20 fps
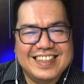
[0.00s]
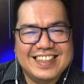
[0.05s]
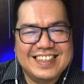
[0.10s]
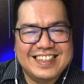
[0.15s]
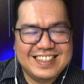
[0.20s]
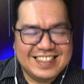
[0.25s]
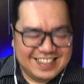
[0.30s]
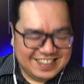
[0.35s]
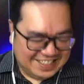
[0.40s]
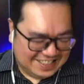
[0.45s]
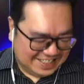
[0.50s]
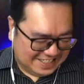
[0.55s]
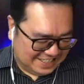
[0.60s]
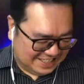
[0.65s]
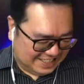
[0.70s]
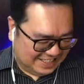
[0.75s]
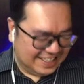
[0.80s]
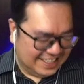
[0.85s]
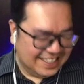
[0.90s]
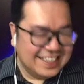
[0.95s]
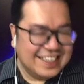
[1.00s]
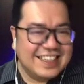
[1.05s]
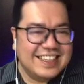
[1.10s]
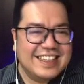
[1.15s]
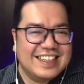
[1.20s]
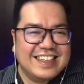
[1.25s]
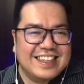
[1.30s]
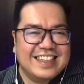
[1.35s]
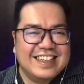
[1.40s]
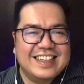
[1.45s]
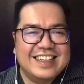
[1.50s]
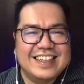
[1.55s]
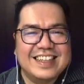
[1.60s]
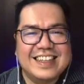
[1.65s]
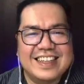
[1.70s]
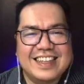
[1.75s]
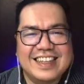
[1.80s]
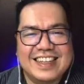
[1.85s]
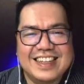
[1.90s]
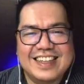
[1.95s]

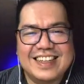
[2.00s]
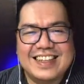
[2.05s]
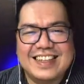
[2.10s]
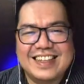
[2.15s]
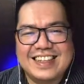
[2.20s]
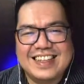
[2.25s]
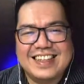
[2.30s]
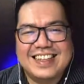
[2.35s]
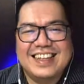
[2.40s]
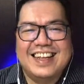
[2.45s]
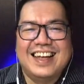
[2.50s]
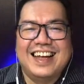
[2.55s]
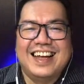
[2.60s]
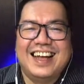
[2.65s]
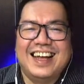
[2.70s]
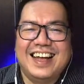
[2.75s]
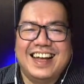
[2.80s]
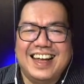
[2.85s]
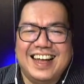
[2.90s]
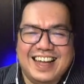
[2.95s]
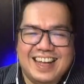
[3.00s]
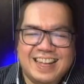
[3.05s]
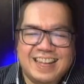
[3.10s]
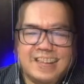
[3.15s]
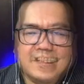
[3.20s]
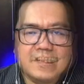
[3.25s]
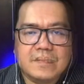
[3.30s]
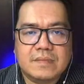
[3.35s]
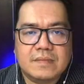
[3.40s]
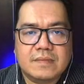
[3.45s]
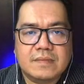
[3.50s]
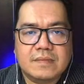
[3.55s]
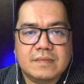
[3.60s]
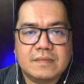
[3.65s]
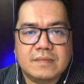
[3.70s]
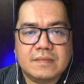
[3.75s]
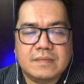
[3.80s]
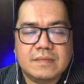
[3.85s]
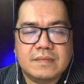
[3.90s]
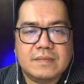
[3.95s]

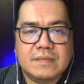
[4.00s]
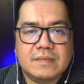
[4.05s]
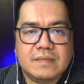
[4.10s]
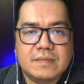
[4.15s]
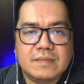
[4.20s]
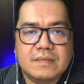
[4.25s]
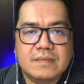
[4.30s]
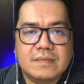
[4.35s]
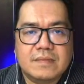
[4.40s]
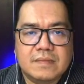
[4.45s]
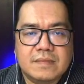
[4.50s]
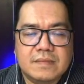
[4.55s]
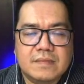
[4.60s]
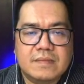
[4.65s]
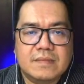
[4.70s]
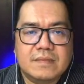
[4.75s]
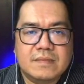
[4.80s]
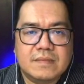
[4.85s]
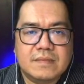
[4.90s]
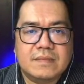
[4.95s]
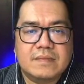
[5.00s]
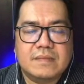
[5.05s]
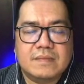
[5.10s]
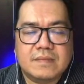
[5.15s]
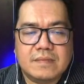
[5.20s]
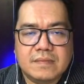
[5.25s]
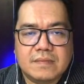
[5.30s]
(silent)